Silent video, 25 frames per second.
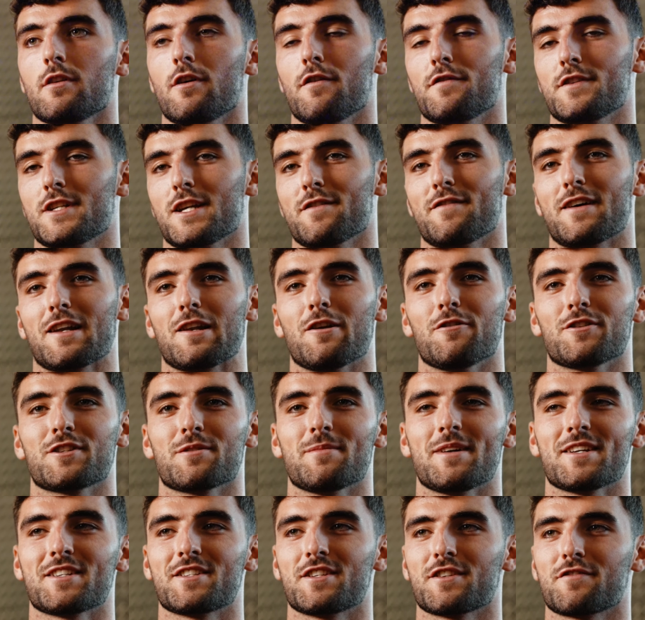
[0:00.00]
obviously I've had loads
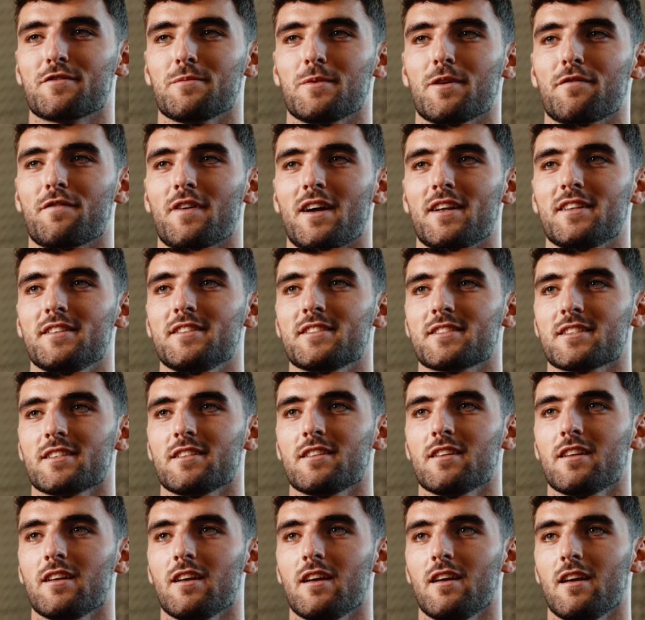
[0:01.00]
of messages from the fans
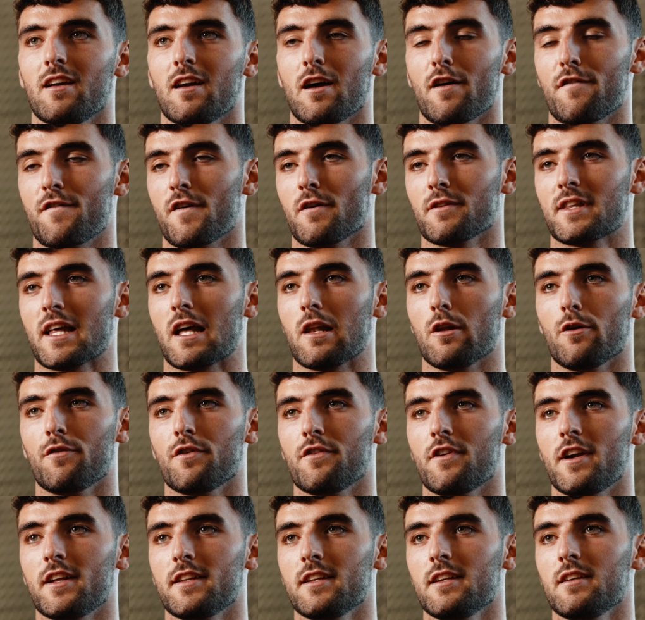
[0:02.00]
and I felt that love
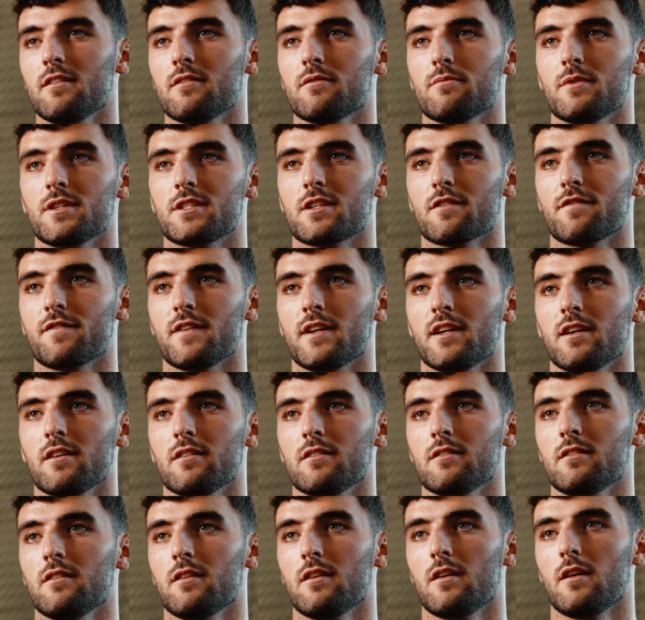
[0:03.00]
already which I
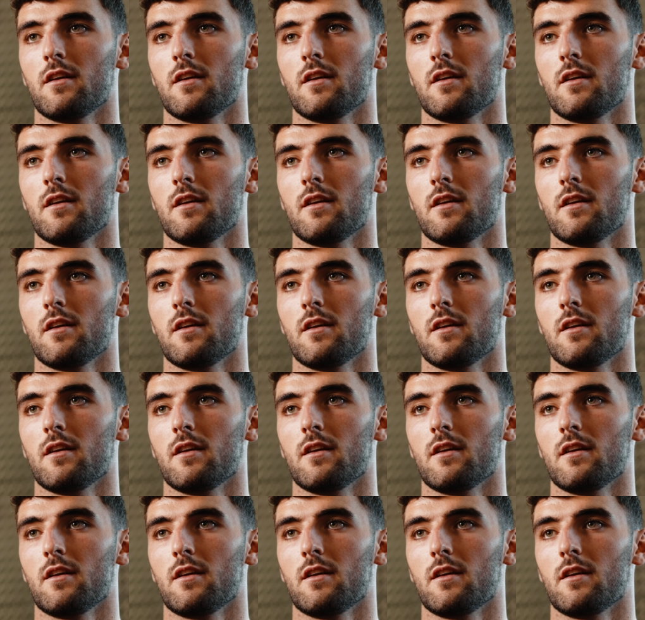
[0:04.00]
feel